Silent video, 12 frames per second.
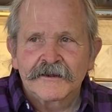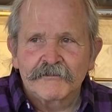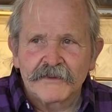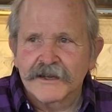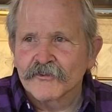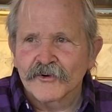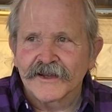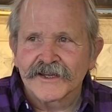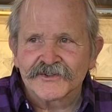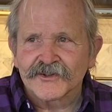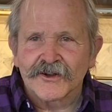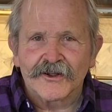
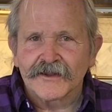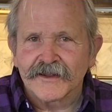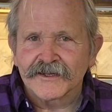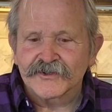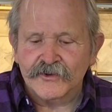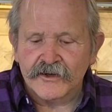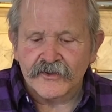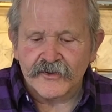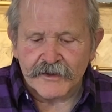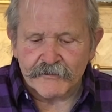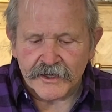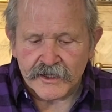memories and all that sort of
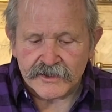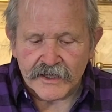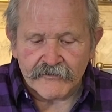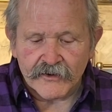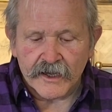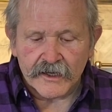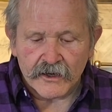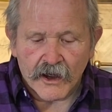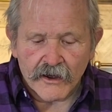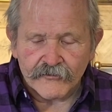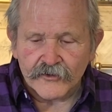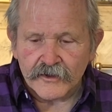thing, because I've got an
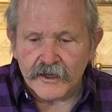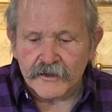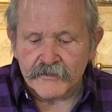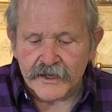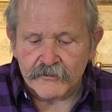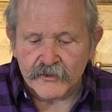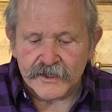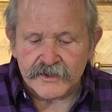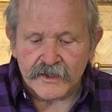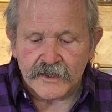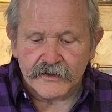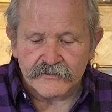awful lot of memories
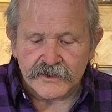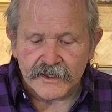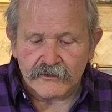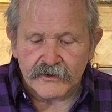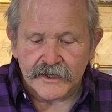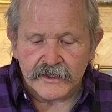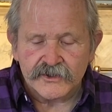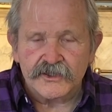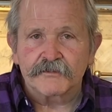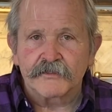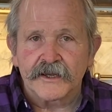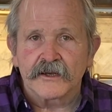that I've generated
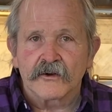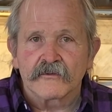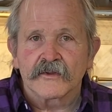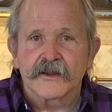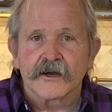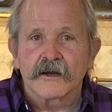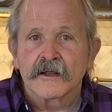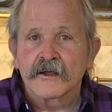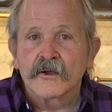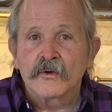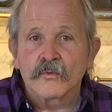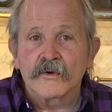just being over there
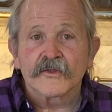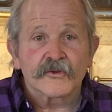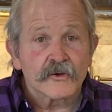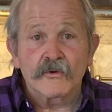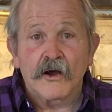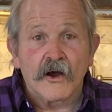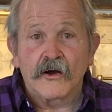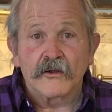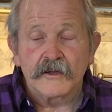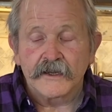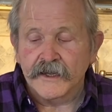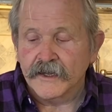with you all.
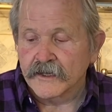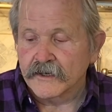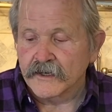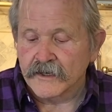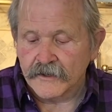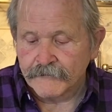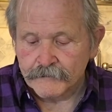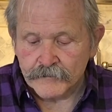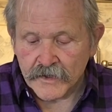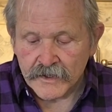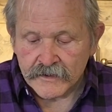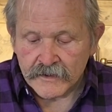
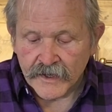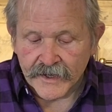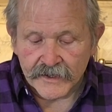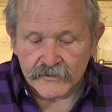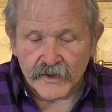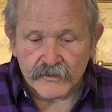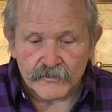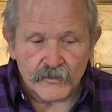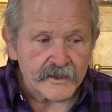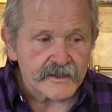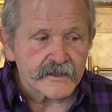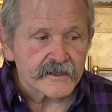And
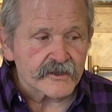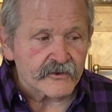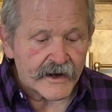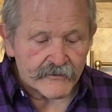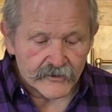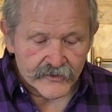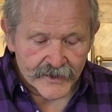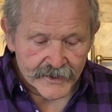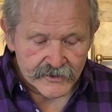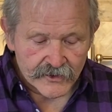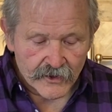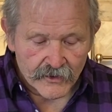once this travel thing
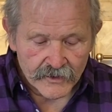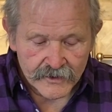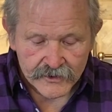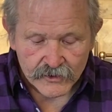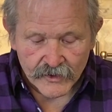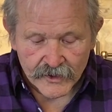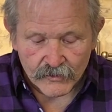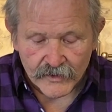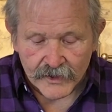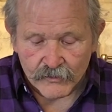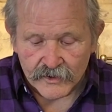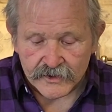is all squared
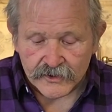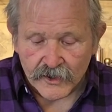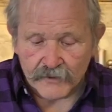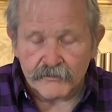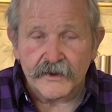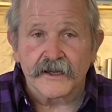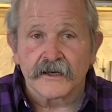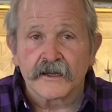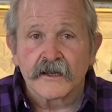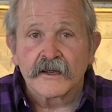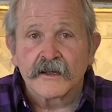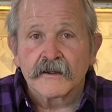away, we'll start being
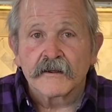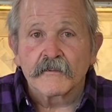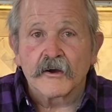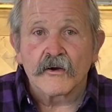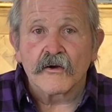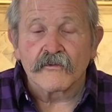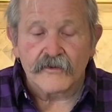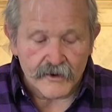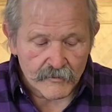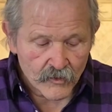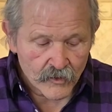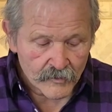over there
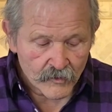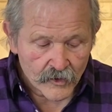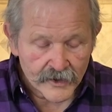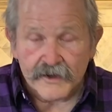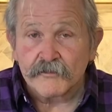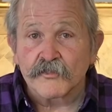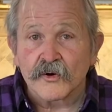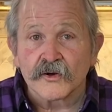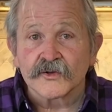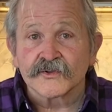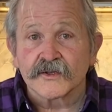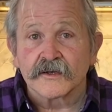more and more in
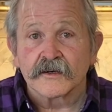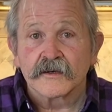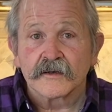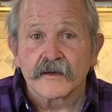person,